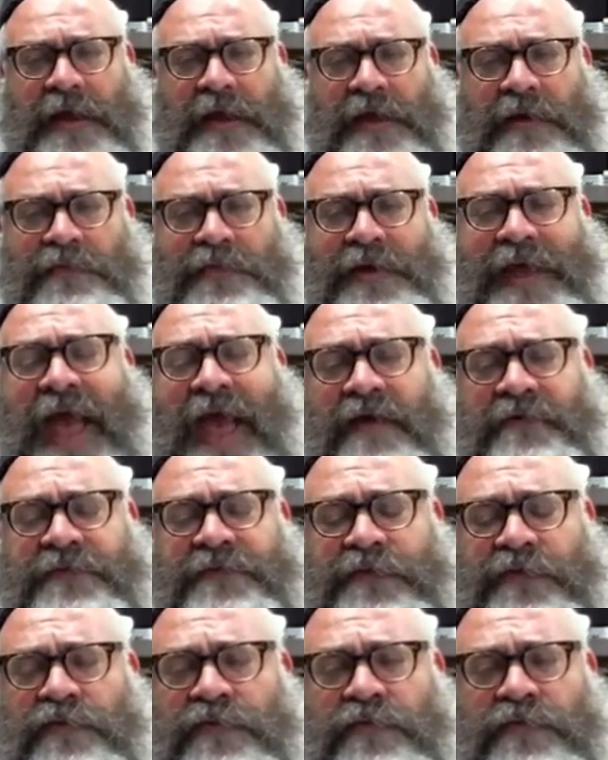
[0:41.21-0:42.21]
And we
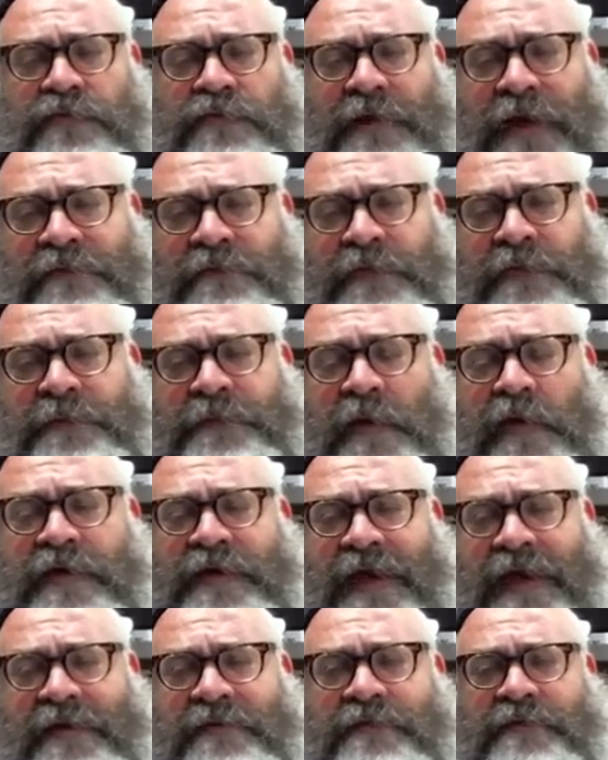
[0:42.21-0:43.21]
have to, as we
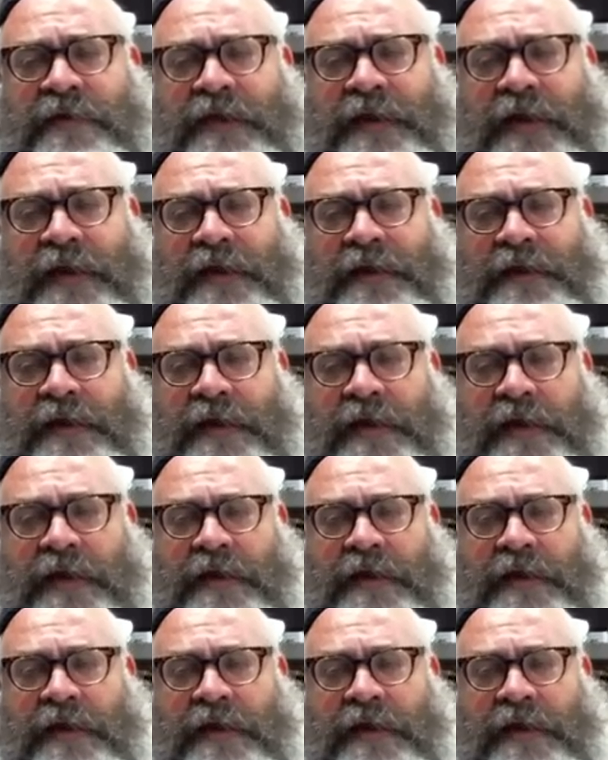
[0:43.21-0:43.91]
spoke yesterday,